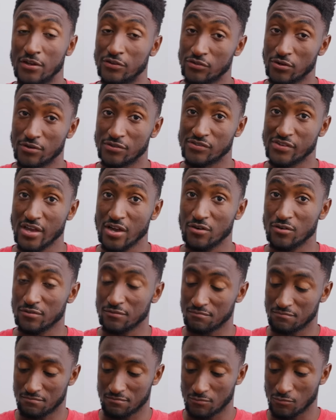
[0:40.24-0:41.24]
it turns out,
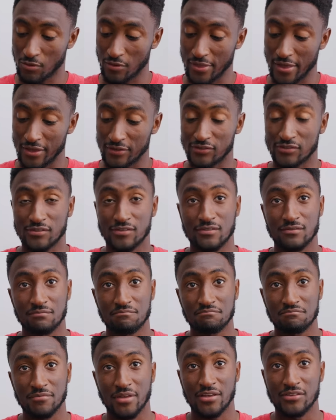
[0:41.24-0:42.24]
well that's
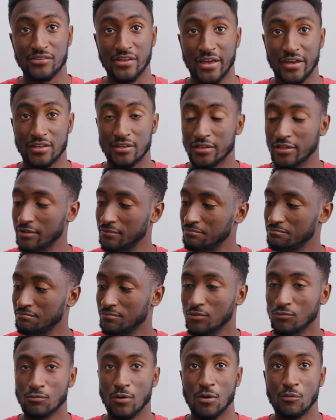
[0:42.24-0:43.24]
exactly
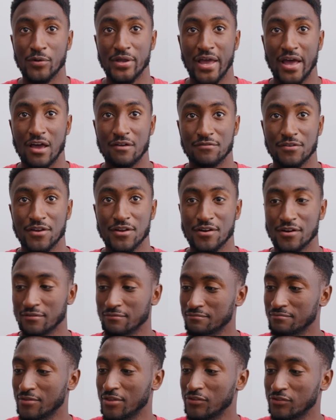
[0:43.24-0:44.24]
what we have here.
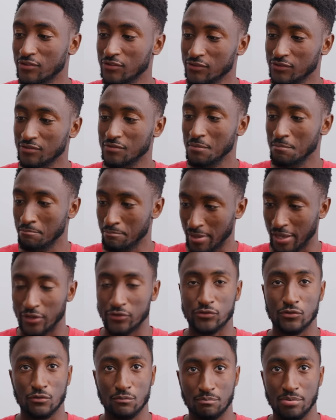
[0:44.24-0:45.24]
This is
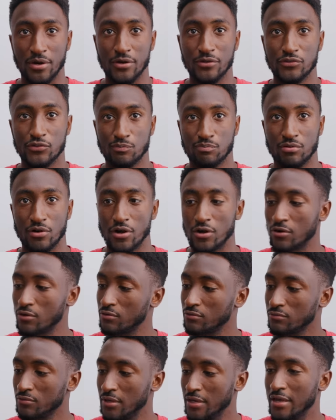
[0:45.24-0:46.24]
Pixel Buds Pro,
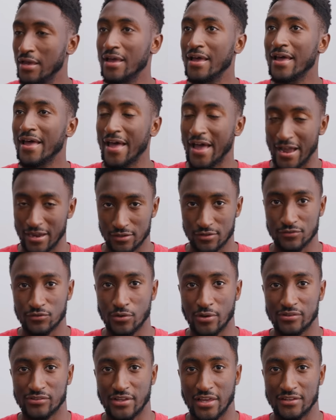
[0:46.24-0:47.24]
active
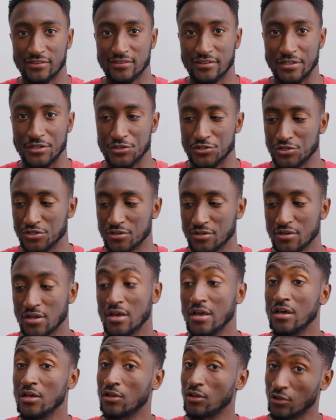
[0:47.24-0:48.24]
noise cancellation,
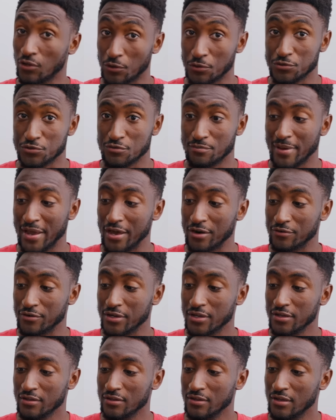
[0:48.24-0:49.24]
larger
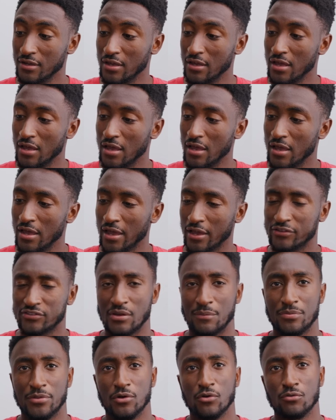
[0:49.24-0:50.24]
battery,
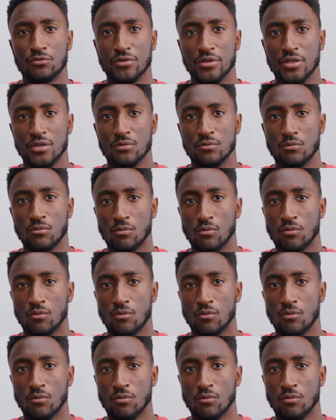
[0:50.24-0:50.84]
except they're only